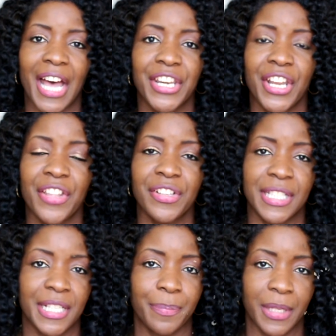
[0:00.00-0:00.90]
Another
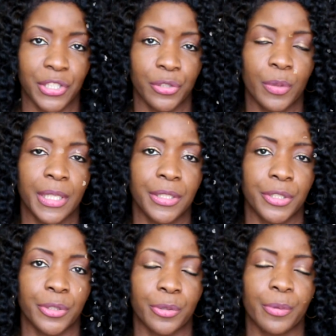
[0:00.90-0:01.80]
tip that you can
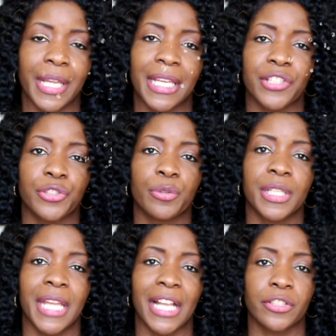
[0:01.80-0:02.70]
do is you
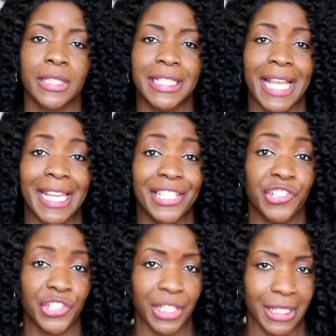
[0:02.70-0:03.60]
can actually take
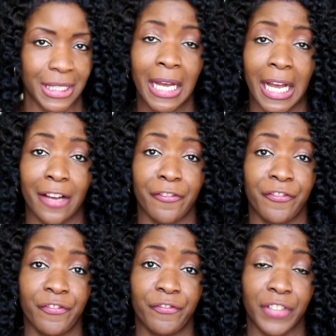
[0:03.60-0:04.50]
sheets, a
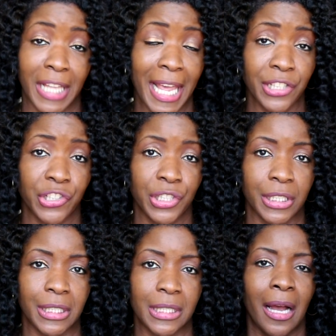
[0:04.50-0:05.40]
flat
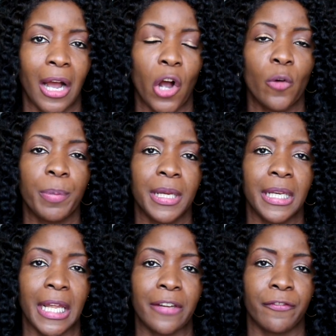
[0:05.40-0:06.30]
sheet, open
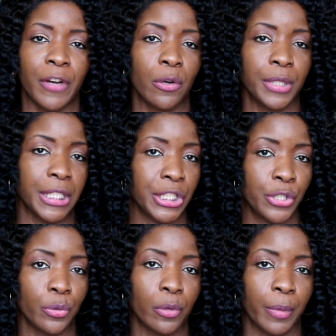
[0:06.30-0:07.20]
it and fold it
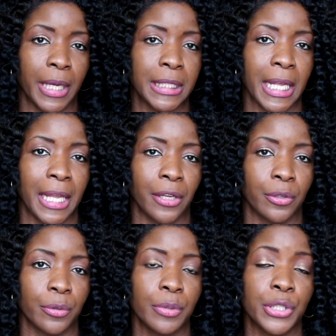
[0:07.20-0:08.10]
into a
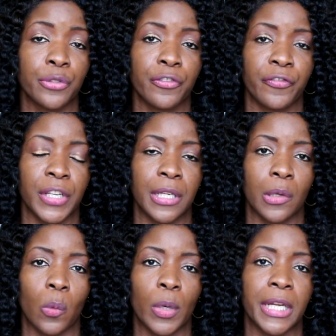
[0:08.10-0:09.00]
rectangle to
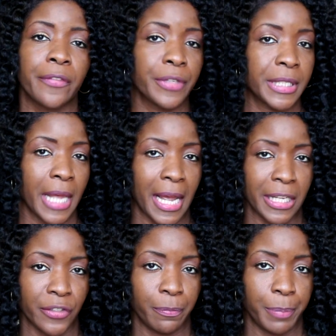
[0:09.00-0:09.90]
fit whatever
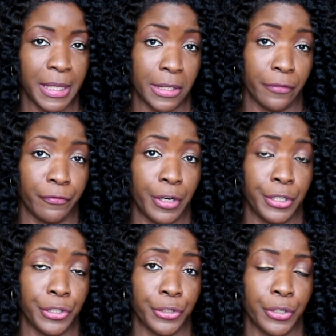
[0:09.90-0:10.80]
size piece of
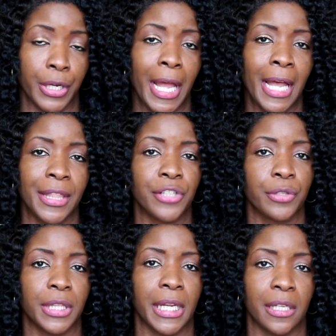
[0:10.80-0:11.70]
furniture that
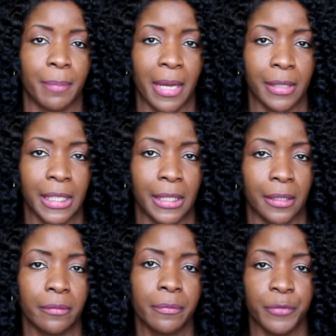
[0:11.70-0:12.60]
you're thinking about
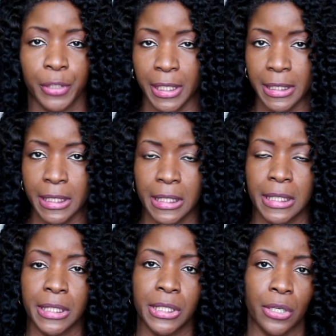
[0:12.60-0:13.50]
getting. For
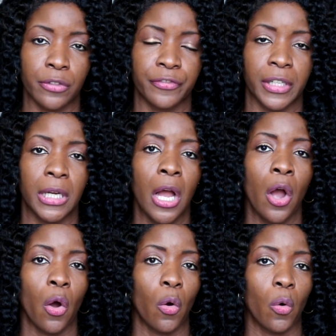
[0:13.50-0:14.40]
instance, a sofa
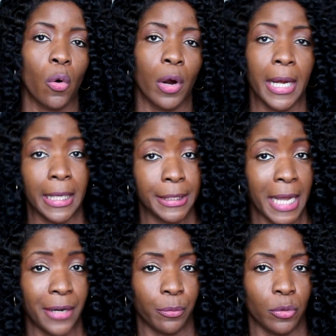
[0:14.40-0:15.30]
or a
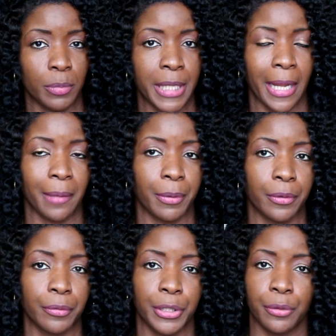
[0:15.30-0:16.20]
dining room
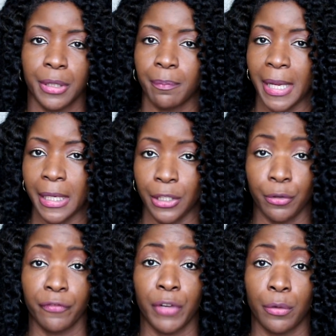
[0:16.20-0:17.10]
table. You
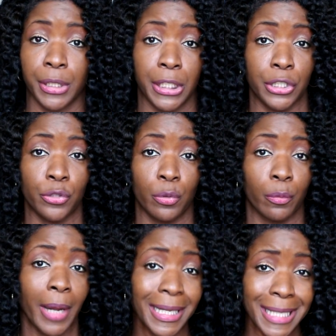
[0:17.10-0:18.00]
can fold it into a
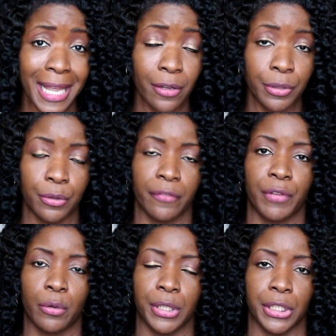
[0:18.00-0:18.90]
rectangle, you can
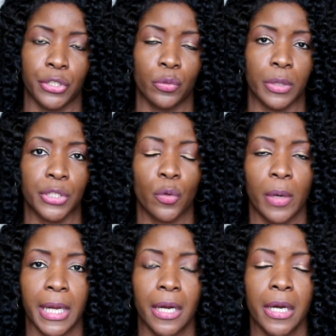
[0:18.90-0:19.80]
fold it into a
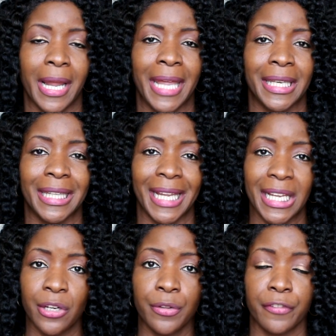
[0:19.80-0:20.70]
square, and
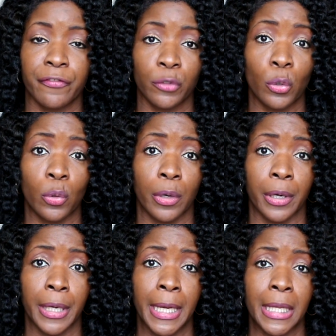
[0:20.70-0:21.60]
lay it on the floor.